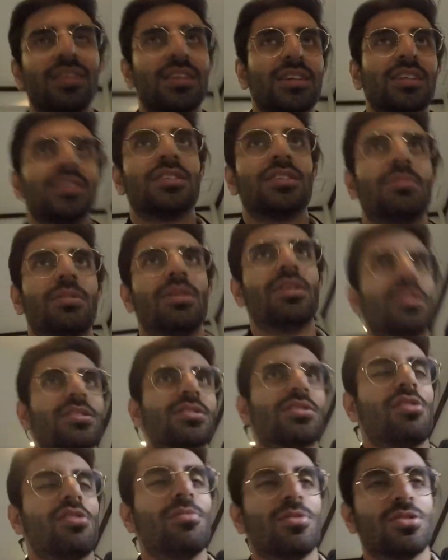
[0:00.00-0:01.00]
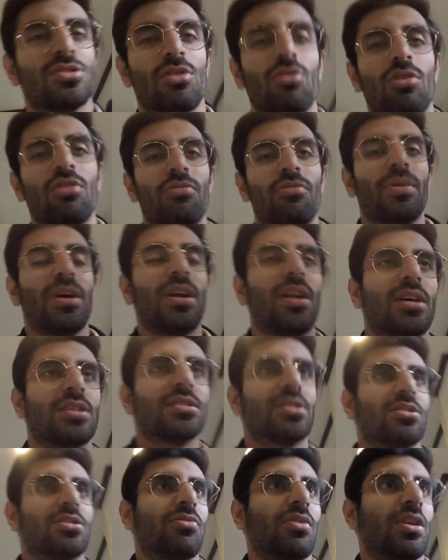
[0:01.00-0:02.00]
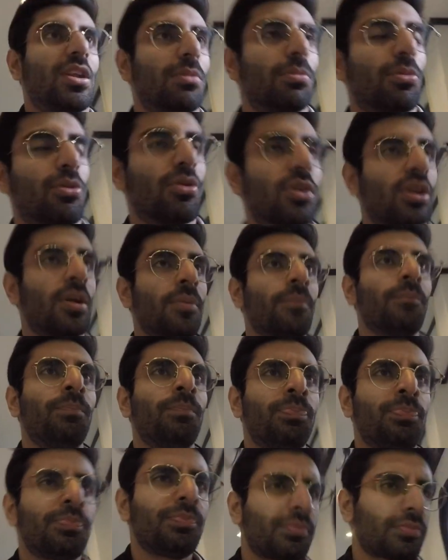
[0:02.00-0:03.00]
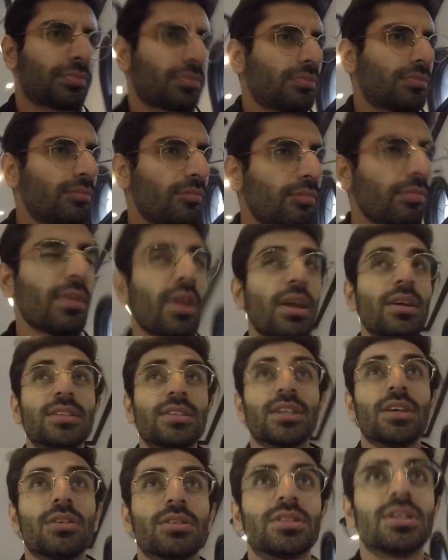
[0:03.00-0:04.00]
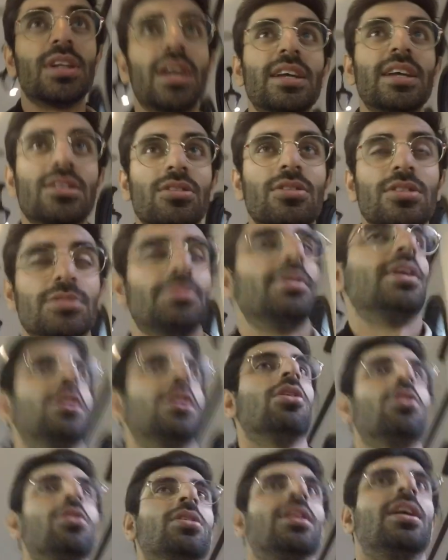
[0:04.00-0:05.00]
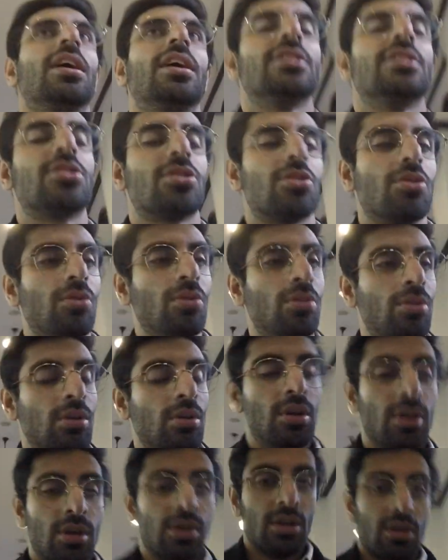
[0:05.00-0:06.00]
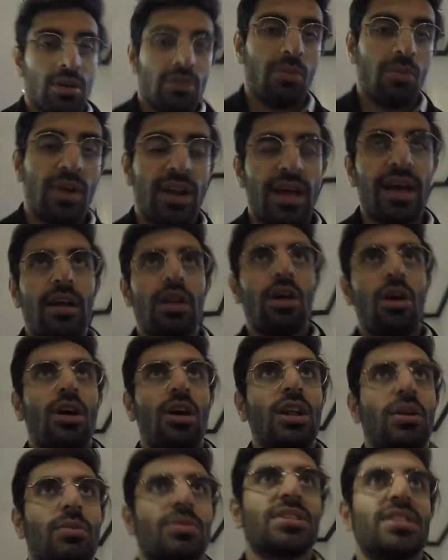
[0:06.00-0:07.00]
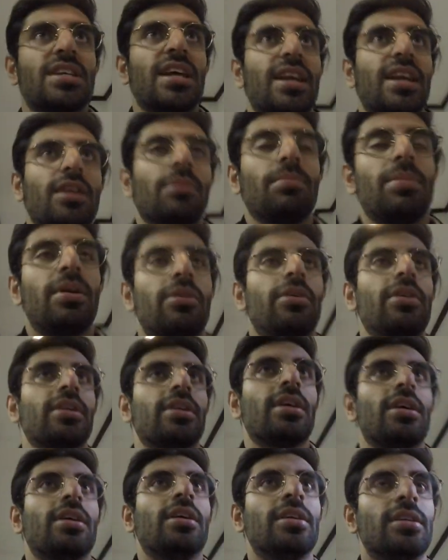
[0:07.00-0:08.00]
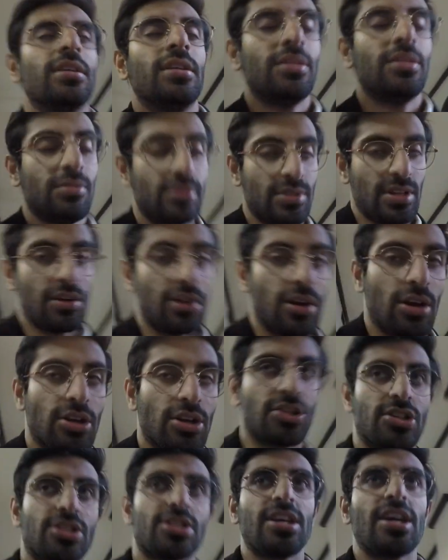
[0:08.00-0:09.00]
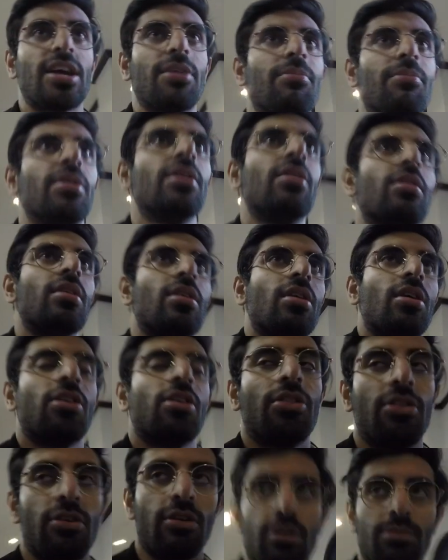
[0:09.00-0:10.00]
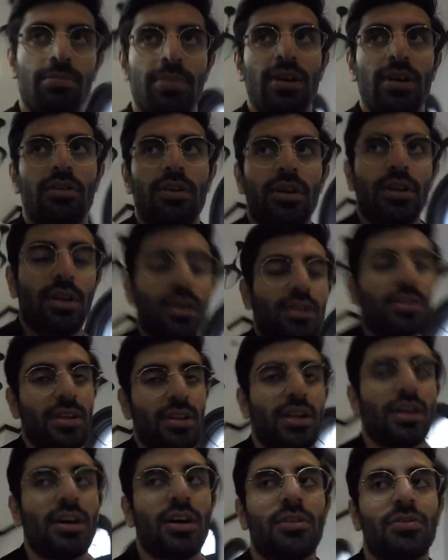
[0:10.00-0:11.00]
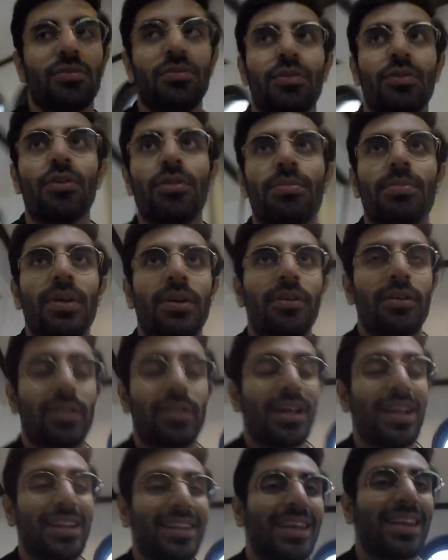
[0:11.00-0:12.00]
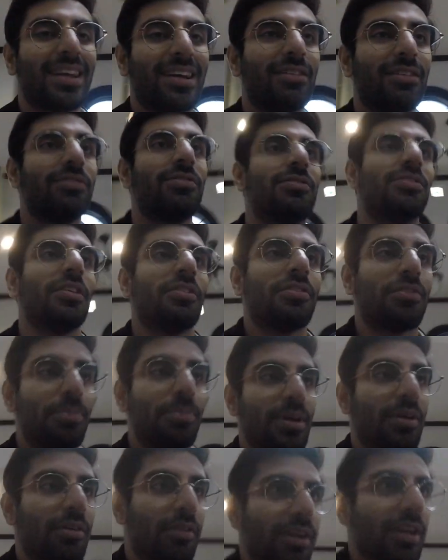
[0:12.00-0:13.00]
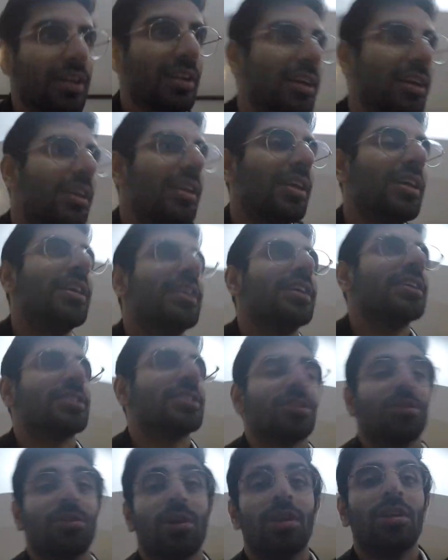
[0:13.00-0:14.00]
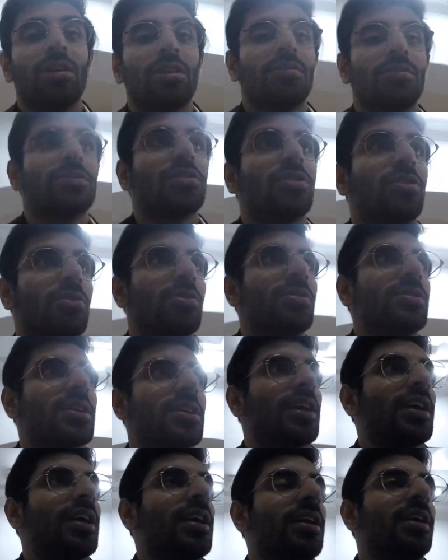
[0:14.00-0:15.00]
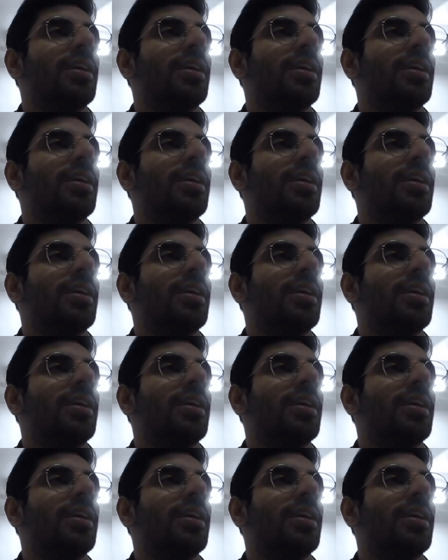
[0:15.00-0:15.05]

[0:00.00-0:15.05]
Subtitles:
to be honest, almost all of my classes are really boring. So today is going to be a long day in school. What I had earlier was second period, then lunchtime, third period, then I got fourth period, and then I got fifth period. So a lot of school today.